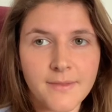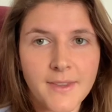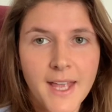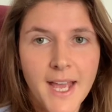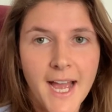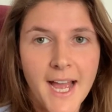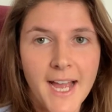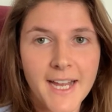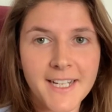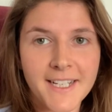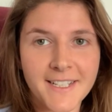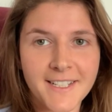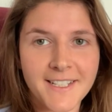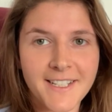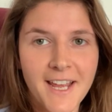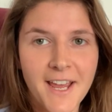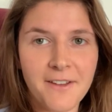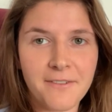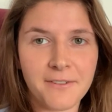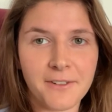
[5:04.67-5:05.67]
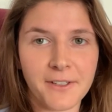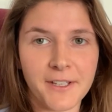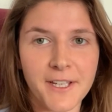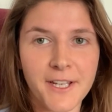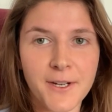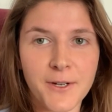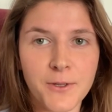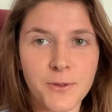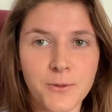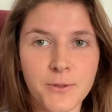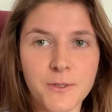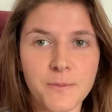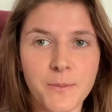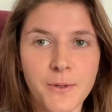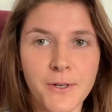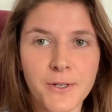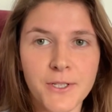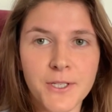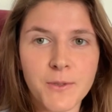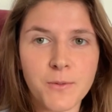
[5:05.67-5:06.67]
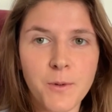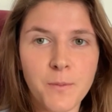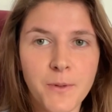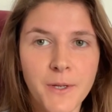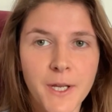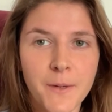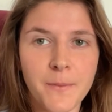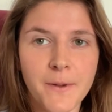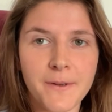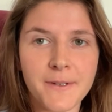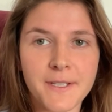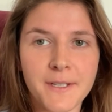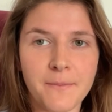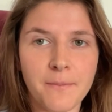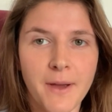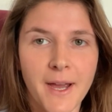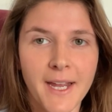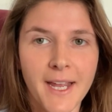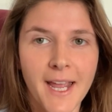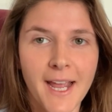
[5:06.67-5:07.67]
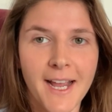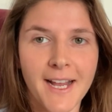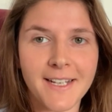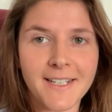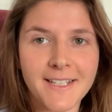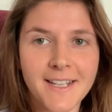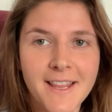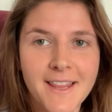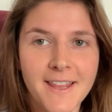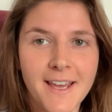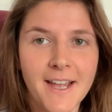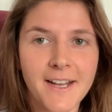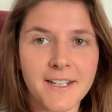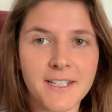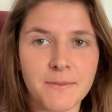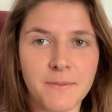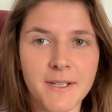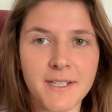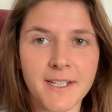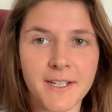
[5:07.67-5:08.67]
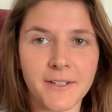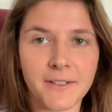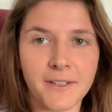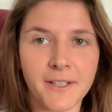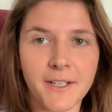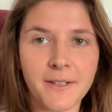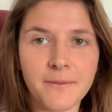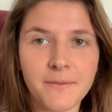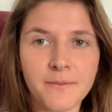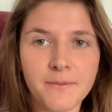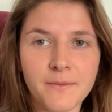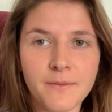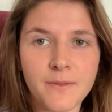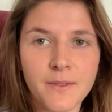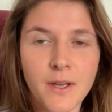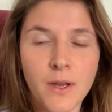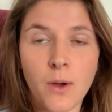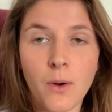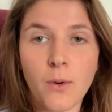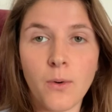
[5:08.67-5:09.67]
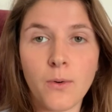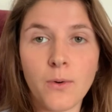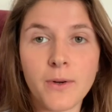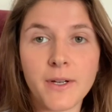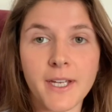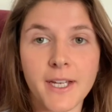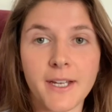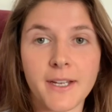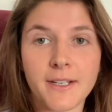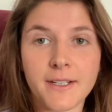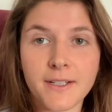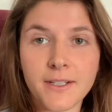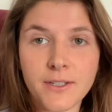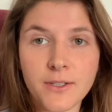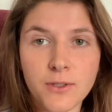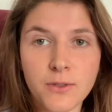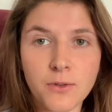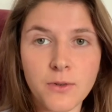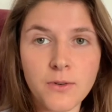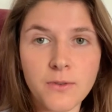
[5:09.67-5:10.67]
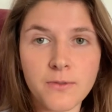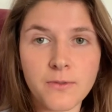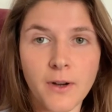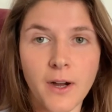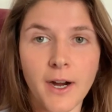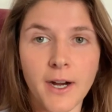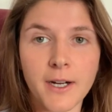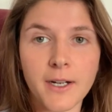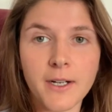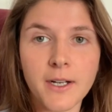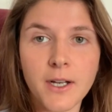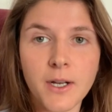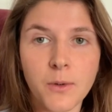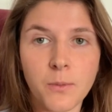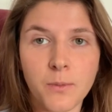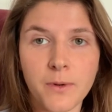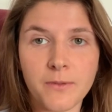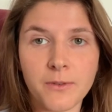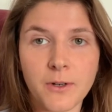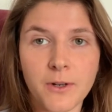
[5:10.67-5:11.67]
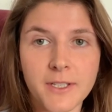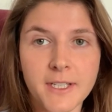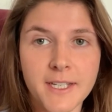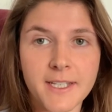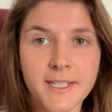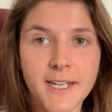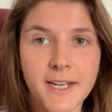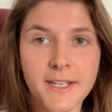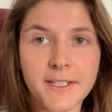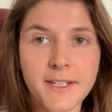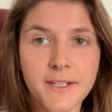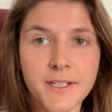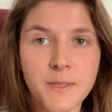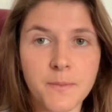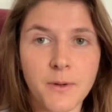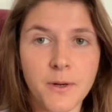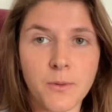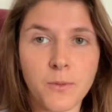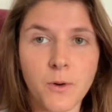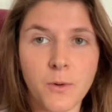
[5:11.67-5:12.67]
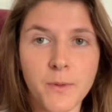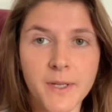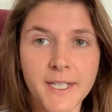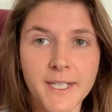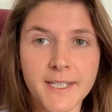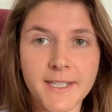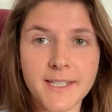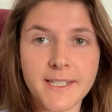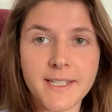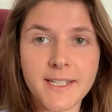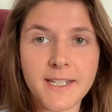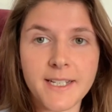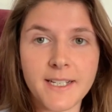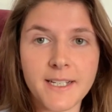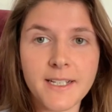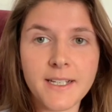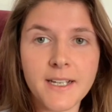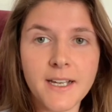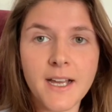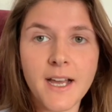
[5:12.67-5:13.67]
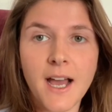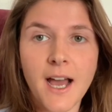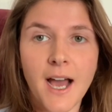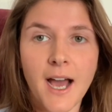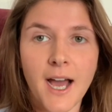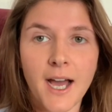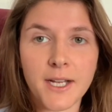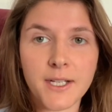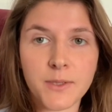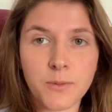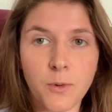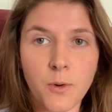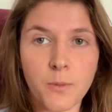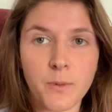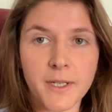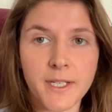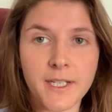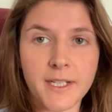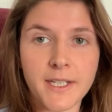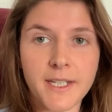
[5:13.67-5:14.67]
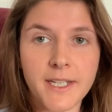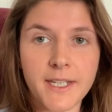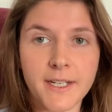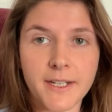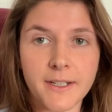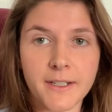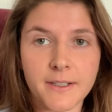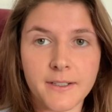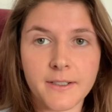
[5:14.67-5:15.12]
I can definitely hear those birds swooping about in my head. Thanks, Miss Airlie. Okay, so far we've got a sentence about what we can see and what we can hear.